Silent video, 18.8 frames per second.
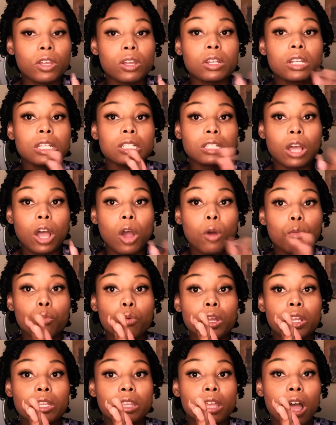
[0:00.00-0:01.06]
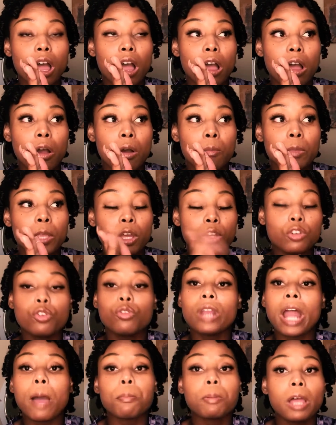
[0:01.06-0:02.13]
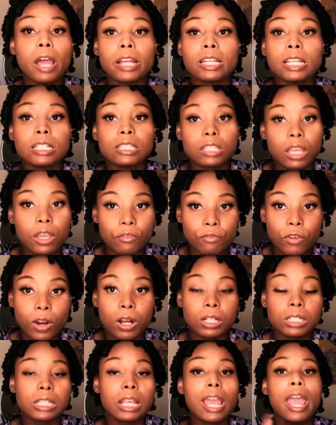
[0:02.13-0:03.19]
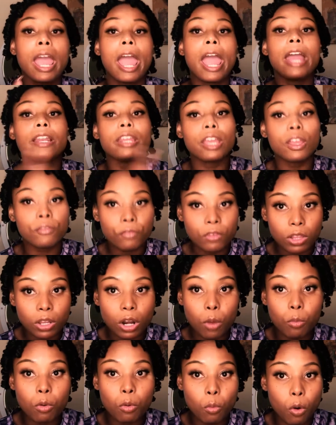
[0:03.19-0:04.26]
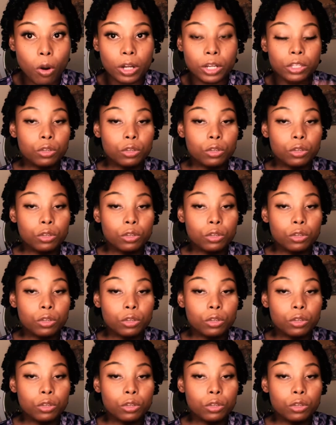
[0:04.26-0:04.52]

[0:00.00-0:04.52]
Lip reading: this up with do not plug this in first and then fill it up with water.